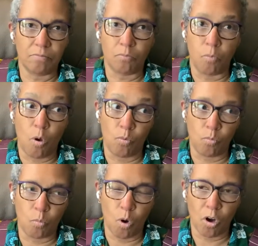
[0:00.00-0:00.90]
won't
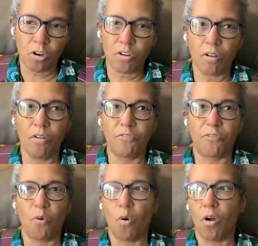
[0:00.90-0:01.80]
work
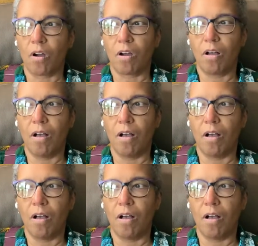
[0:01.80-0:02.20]
for